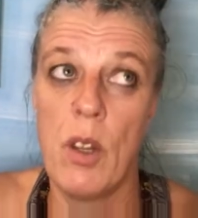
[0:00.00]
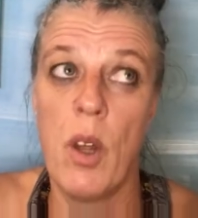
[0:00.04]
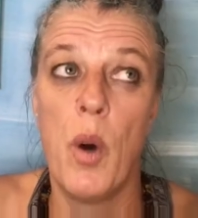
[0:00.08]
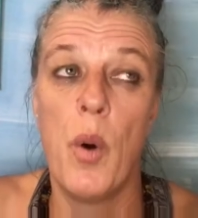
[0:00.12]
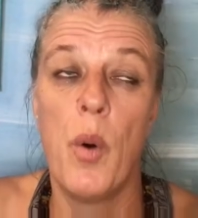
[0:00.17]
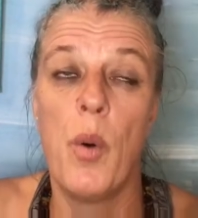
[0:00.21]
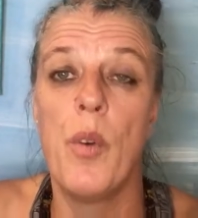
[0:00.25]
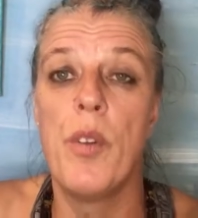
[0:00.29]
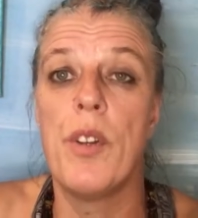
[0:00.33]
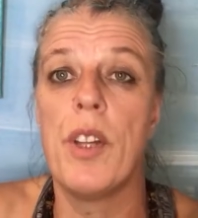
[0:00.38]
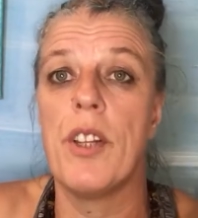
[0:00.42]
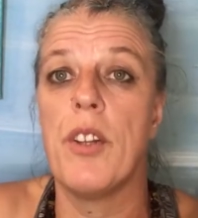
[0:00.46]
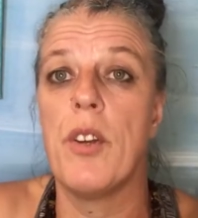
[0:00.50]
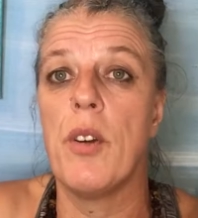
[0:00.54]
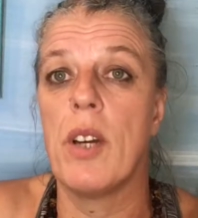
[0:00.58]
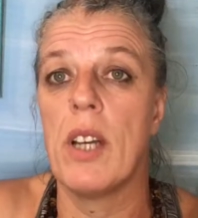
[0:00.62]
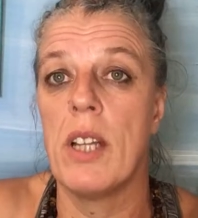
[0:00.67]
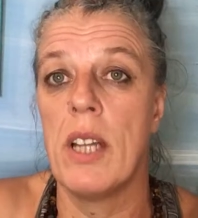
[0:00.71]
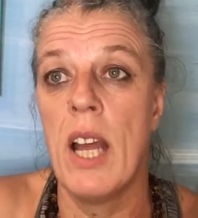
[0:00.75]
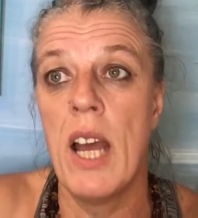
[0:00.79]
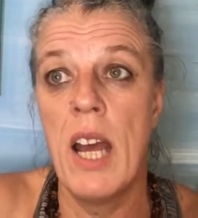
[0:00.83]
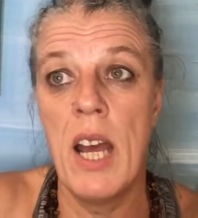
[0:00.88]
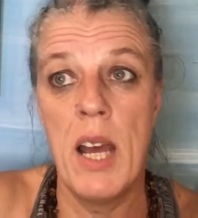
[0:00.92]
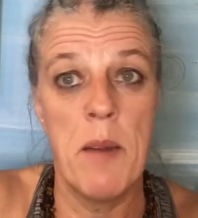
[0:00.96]
Know that you
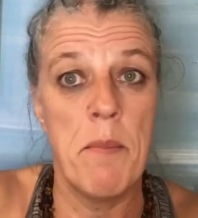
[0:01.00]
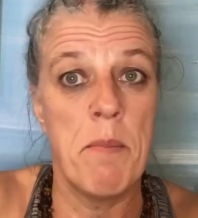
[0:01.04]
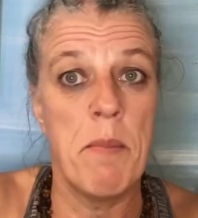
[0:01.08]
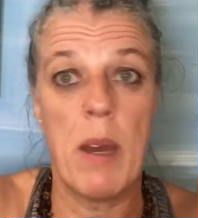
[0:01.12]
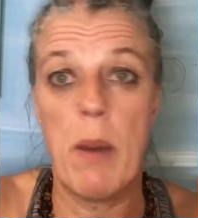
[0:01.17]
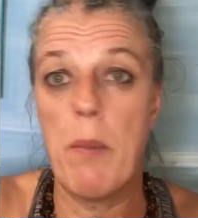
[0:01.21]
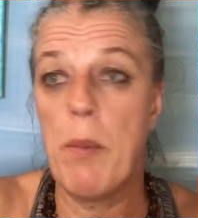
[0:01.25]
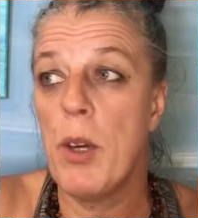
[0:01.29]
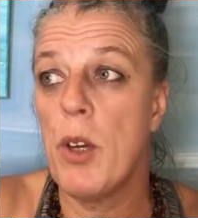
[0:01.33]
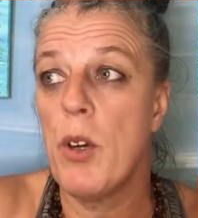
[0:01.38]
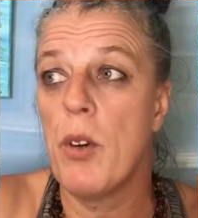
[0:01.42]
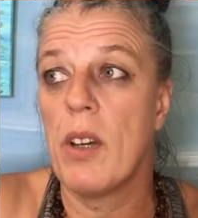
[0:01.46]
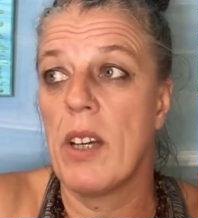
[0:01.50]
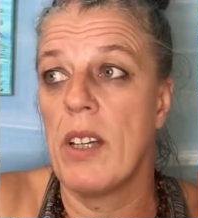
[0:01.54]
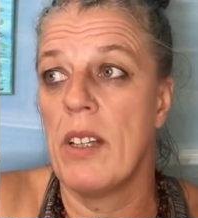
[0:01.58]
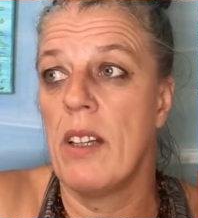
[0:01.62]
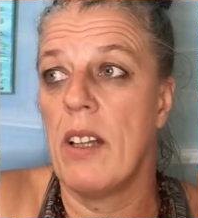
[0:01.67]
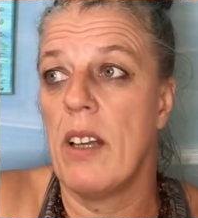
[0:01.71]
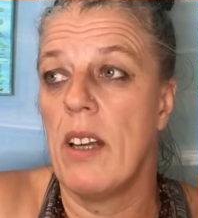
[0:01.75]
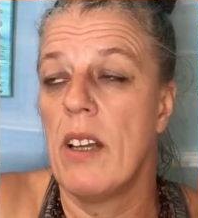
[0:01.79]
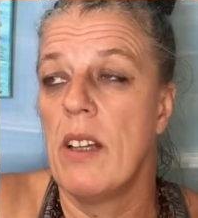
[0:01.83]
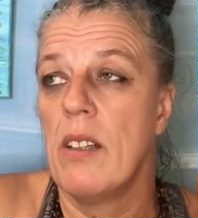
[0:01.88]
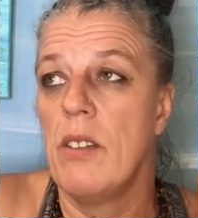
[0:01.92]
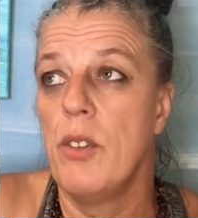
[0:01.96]
can, maybe you
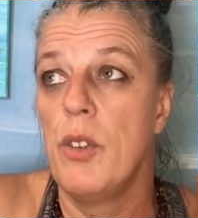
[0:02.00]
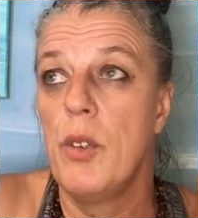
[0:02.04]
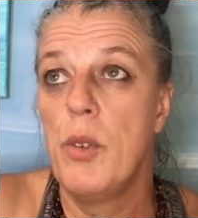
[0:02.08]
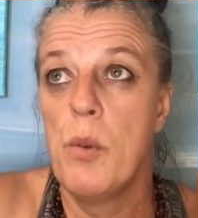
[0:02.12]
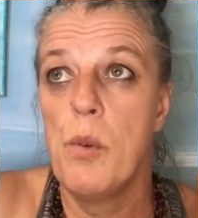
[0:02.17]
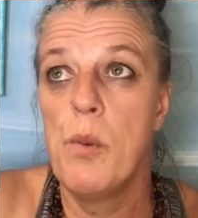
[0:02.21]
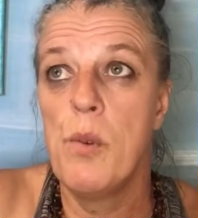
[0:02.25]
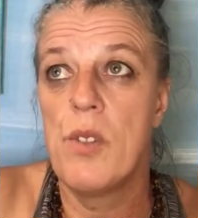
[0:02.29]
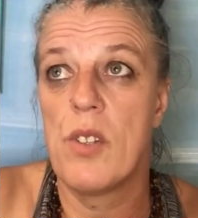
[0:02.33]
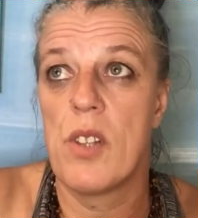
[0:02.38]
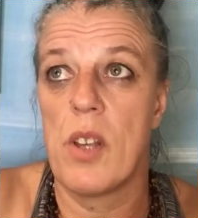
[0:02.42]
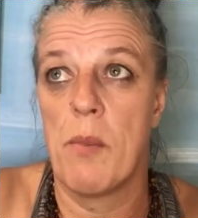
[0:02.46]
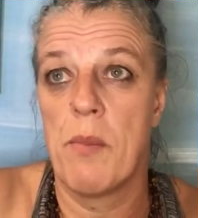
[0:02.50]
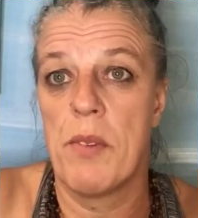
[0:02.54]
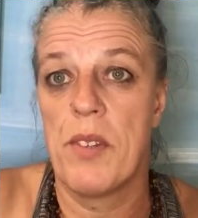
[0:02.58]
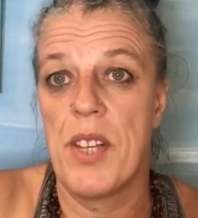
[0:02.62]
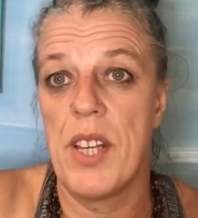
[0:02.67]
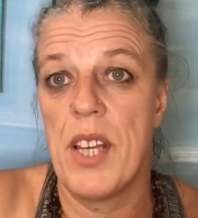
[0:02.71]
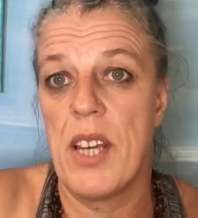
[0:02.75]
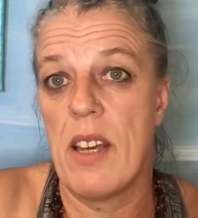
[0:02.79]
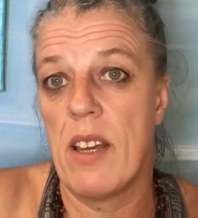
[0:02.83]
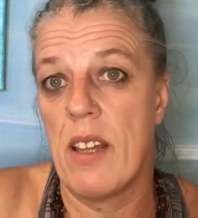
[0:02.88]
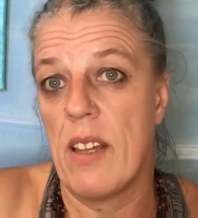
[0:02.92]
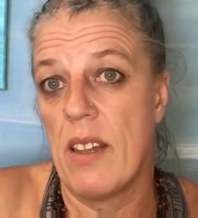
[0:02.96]
can do
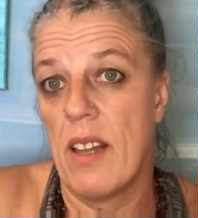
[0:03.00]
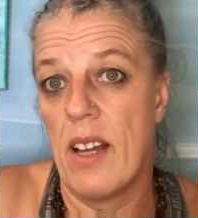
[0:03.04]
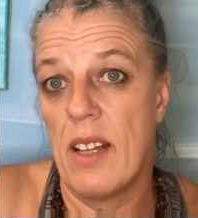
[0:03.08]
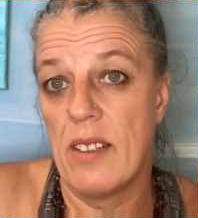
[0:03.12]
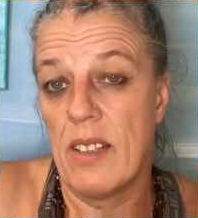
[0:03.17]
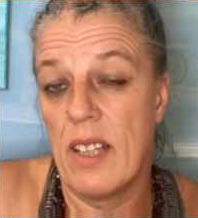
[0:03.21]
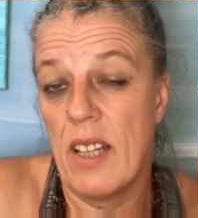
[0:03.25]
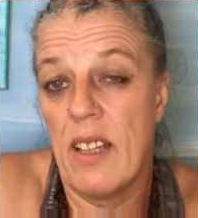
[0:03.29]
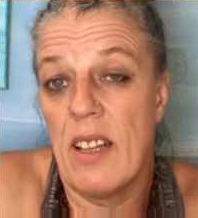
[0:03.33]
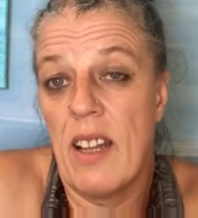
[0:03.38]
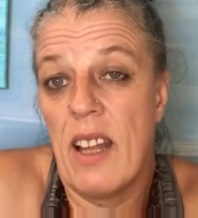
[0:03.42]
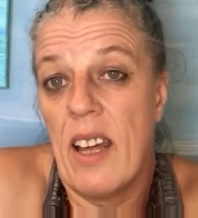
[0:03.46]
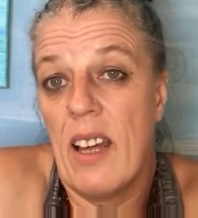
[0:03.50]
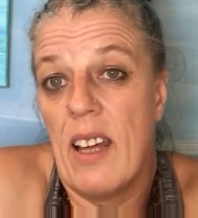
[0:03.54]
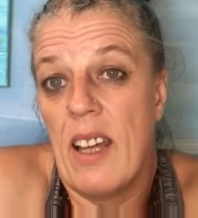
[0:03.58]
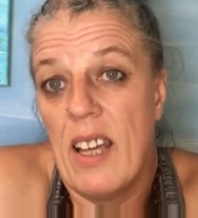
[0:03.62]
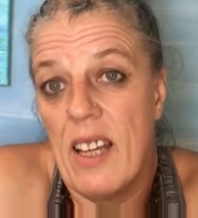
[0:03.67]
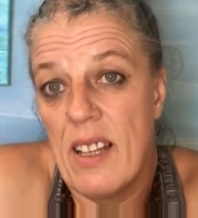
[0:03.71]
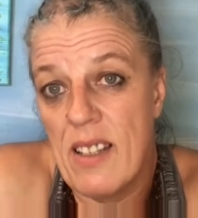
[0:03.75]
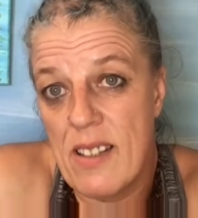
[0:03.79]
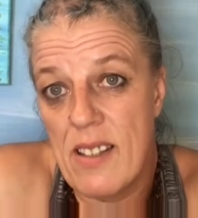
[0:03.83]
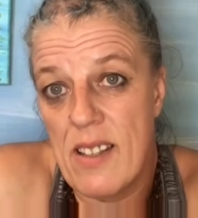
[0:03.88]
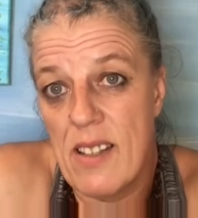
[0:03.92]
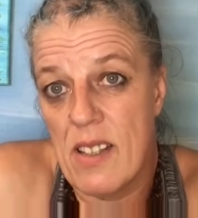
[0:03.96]
something that
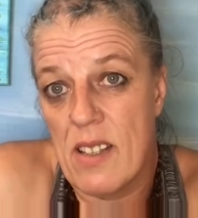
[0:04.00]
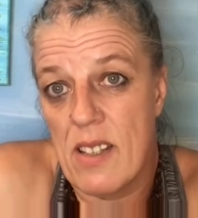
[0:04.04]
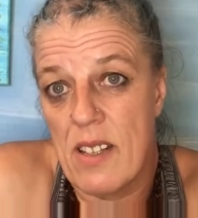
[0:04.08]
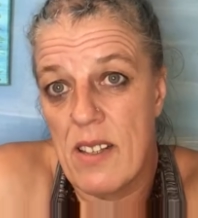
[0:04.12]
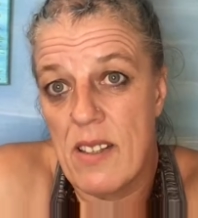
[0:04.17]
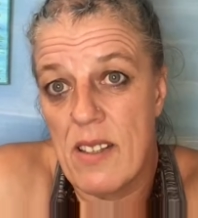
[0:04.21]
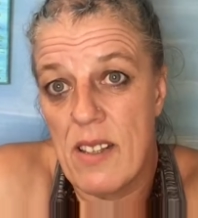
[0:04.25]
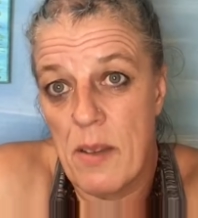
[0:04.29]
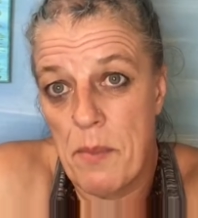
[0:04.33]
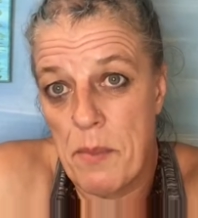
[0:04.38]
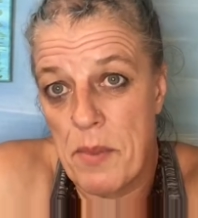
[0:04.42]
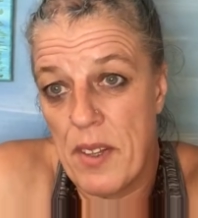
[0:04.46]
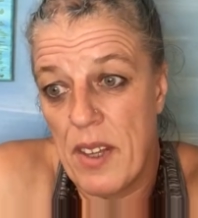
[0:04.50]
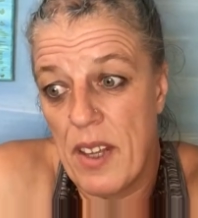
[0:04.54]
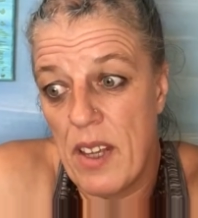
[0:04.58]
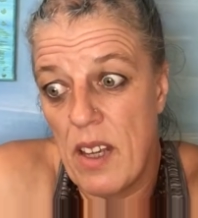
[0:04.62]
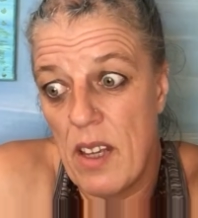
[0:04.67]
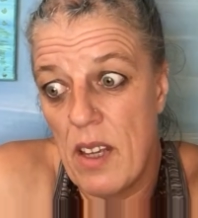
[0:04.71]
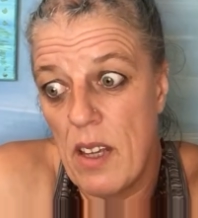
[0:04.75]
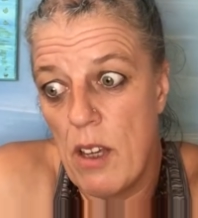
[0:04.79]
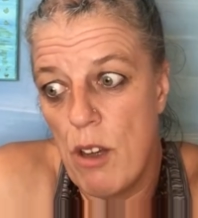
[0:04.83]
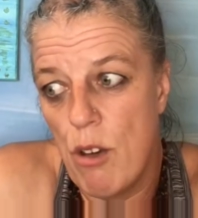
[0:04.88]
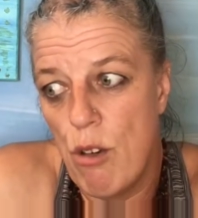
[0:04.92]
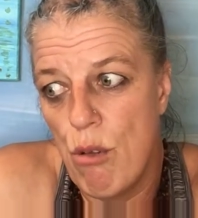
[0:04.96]
enhances
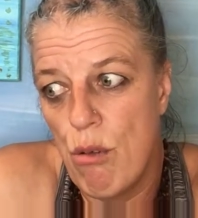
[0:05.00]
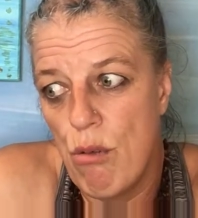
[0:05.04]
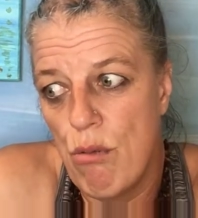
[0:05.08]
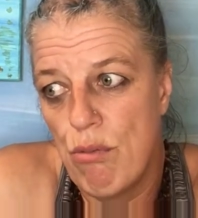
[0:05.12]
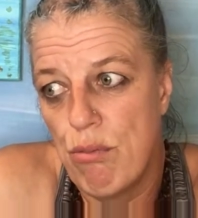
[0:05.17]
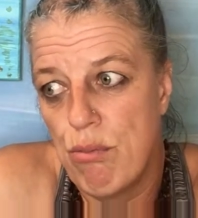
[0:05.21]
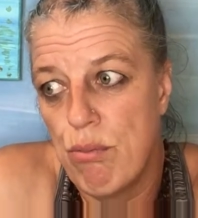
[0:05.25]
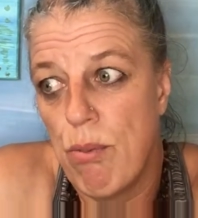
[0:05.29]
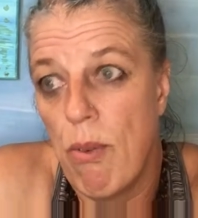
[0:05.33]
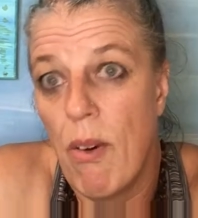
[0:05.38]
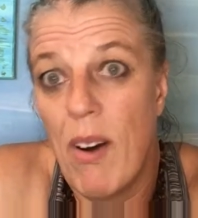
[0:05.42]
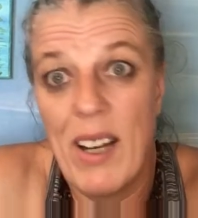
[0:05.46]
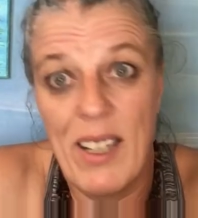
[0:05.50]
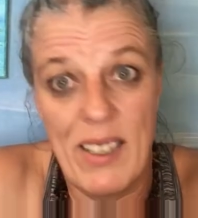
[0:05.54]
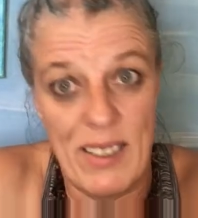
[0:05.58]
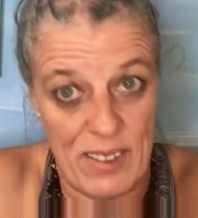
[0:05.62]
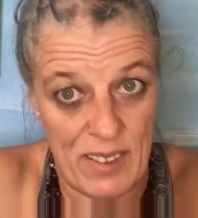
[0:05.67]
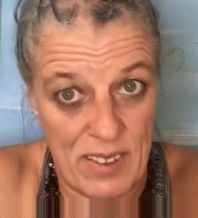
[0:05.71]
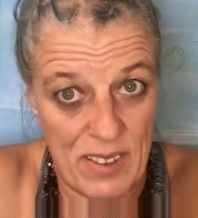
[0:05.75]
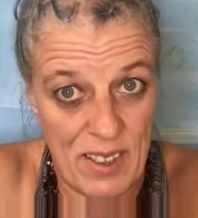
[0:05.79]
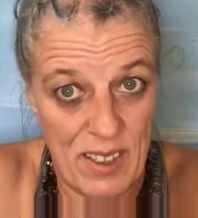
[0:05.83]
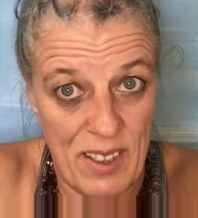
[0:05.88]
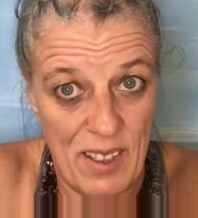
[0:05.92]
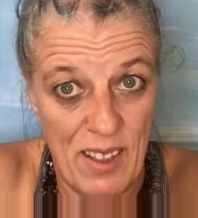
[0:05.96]
something you
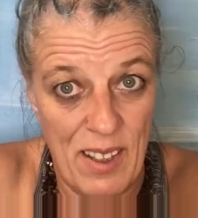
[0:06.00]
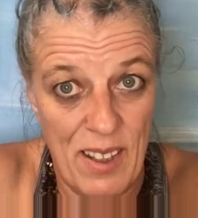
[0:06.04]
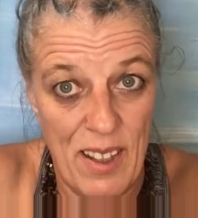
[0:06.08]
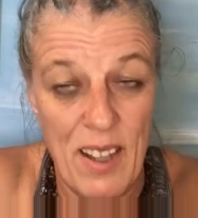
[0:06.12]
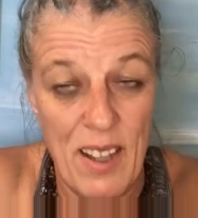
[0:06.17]
want,